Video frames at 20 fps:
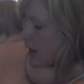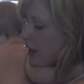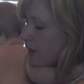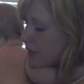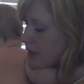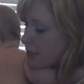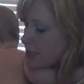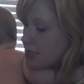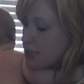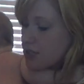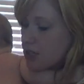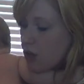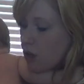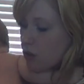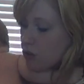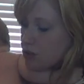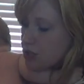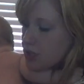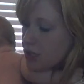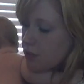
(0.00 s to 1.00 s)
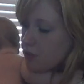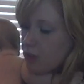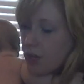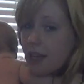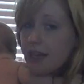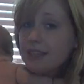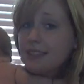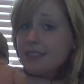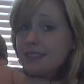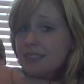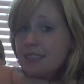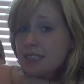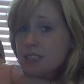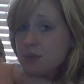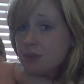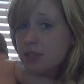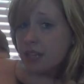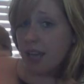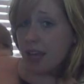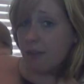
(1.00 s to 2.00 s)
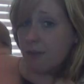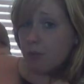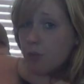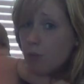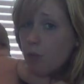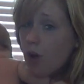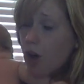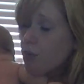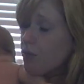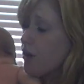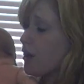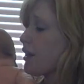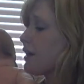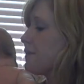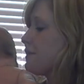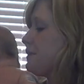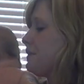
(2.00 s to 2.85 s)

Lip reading: this is a Gold's Gym one. I think this one came from Walmart.